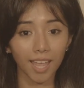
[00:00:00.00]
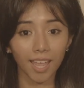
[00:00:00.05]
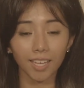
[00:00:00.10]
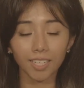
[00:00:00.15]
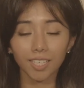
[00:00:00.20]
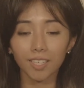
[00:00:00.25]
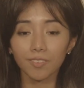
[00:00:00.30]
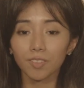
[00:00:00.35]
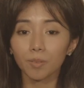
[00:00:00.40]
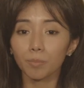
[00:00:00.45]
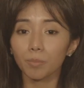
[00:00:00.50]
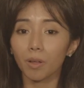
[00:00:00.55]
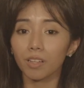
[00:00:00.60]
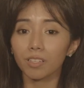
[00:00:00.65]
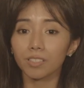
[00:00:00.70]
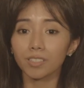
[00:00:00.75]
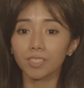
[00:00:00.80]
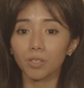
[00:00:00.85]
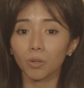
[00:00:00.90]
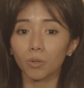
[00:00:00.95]
and give the
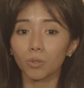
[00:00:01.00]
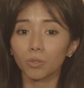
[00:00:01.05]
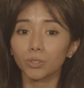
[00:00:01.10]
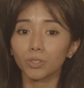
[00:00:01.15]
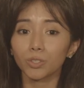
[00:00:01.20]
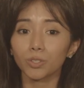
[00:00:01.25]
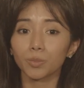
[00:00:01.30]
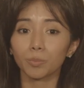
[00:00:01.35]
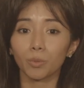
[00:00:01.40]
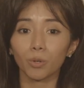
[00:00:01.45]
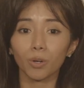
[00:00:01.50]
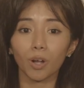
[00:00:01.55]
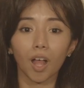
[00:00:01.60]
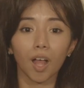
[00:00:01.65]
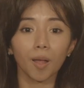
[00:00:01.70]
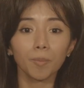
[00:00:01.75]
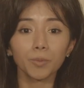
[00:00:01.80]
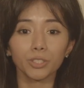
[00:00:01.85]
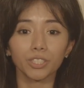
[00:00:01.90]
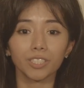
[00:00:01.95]
policyholders more
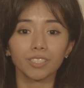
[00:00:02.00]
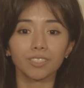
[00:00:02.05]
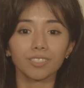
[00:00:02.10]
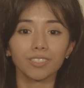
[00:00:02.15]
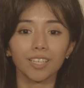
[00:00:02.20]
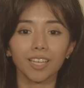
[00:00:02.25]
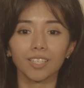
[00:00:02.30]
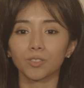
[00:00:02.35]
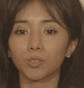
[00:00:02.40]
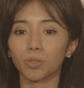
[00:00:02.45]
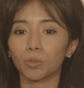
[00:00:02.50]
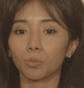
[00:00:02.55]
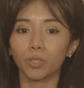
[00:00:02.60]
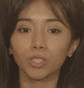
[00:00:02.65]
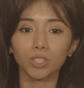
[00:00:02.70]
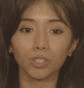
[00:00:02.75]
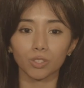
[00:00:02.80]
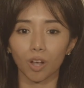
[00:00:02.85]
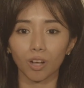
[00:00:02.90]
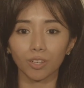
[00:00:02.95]
options as to
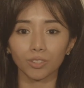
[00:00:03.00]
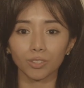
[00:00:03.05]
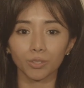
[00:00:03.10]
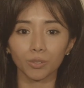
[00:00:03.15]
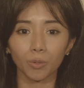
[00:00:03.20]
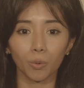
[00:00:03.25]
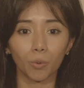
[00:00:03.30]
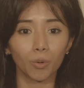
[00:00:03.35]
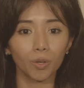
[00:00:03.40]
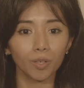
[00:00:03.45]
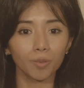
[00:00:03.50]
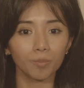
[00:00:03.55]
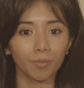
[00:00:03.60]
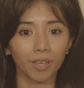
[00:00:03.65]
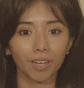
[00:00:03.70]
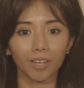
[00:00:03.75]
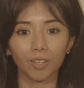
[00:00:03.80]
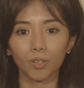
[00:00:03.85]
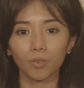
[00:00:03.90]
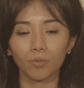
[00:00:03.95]
which doctor or
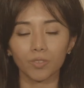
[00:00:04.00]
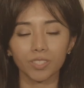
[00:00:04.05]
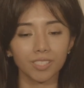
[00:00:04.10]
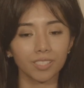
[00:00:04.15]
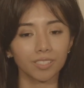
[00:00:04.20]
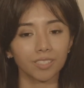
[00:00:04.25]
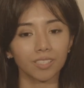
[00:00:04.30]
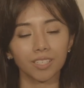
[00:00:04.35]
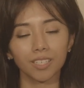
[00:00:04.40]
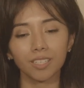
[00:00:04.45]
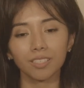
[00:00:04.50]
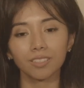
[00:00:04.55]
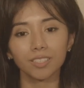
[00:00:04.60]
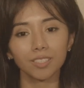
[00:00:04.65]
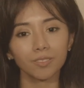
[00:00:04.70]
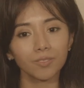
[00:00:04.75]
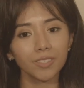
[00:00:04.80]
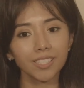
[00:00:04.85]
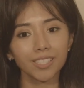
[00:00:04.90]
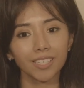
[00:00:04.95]
medical facility
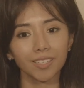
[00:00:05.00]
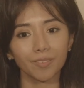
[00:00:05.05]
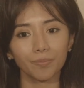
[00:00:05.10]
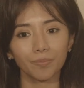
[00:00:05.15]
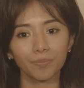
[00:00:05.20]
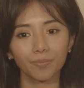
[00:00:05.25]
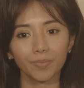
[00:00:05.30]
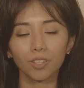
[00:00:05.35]
to visit.